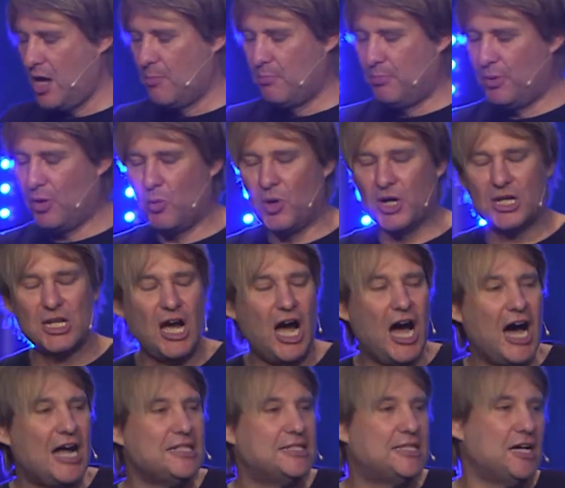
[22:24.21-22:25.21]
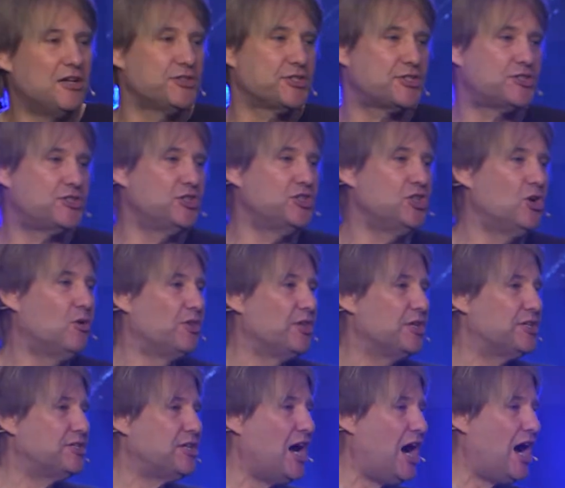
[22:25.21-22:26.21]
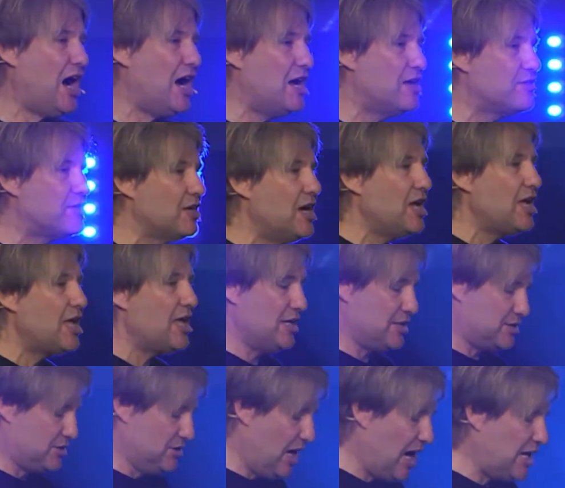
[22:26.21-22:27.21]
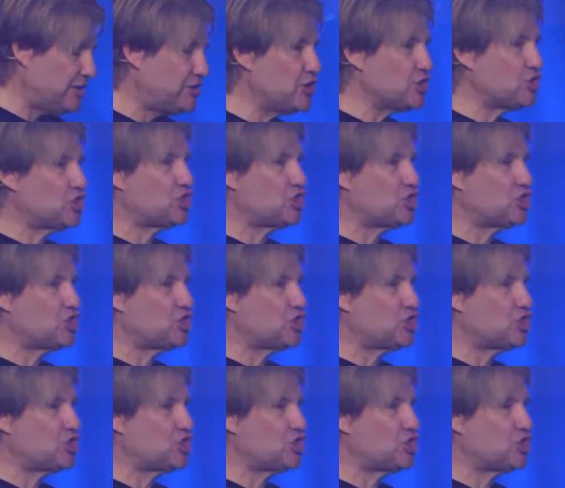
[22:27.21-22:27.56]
But what God tells us to do in the tithe is not just